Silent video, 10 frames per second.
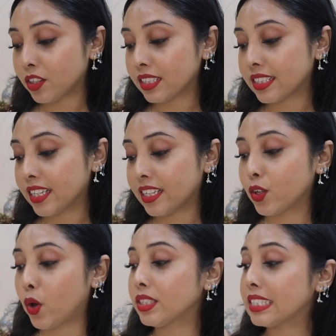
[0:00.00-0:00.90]
product that I
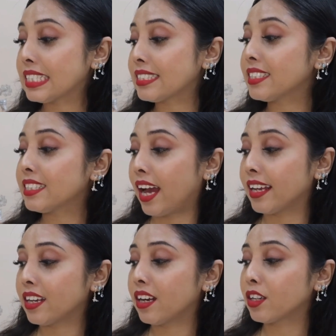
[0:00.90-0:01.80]
got is the
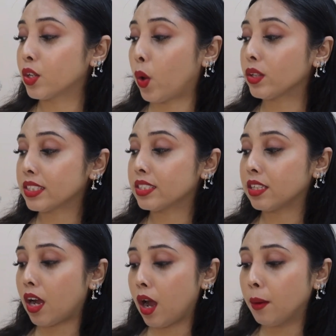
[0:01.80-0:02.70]
Nykaa Gloss
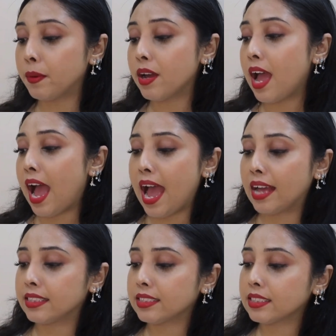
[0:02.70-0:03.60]
It Up,
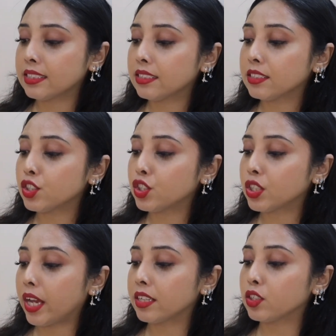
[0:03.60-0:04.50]
and this is in the
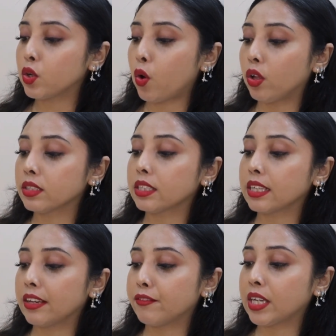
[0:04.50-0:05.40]
shade called
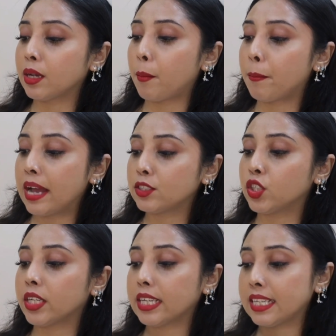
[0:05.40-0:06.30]
Giving
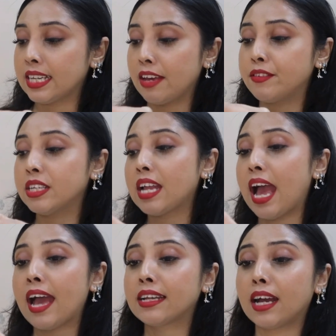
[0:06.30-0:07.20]
Magic 11,
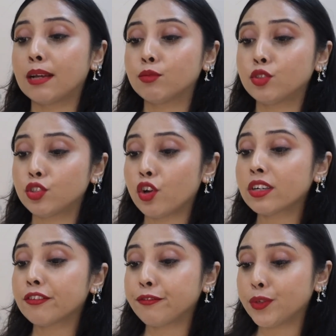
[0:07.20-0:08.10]
and I'm sure
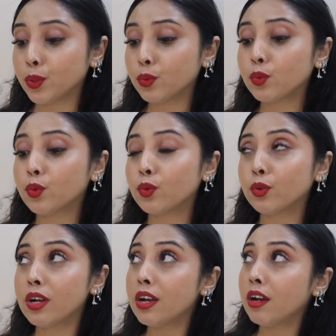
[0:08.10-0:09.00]
if
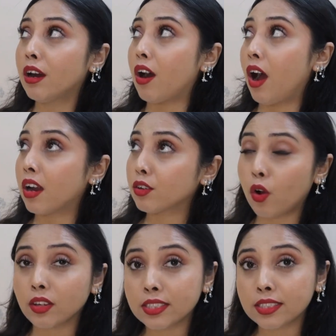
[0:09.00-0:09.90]
you are
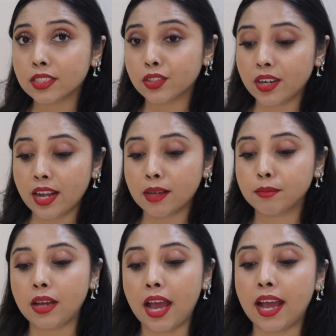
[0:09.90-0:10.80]
on
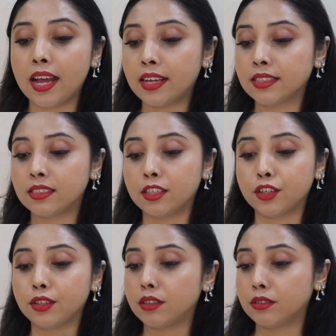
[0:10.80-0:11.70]
Instagram and
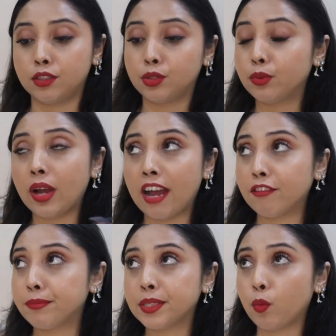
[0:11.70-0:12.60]
you
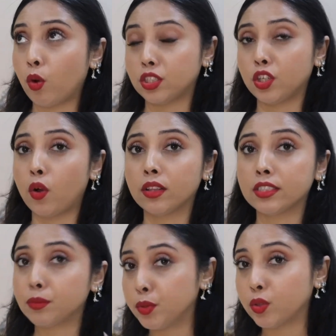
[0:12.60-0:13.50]
have been watching all
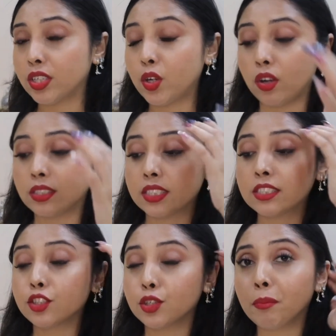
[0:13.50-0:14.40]
these beauty
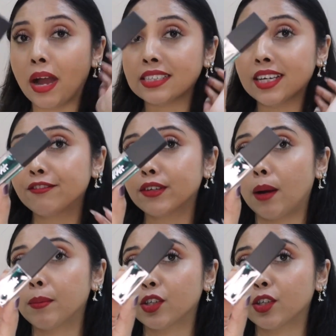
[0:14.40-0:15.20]
contents, you might have come